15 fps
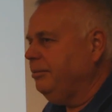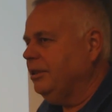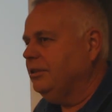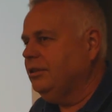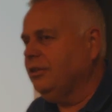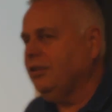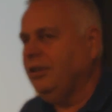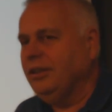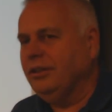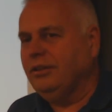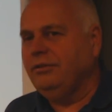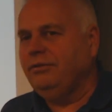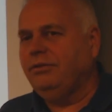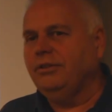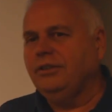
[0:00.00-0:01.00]
Let's call it
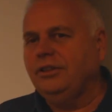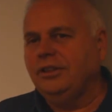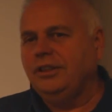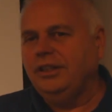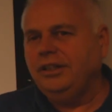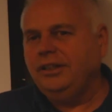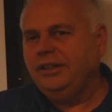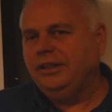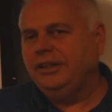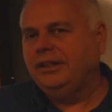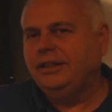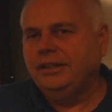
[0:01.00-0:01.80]
good for today.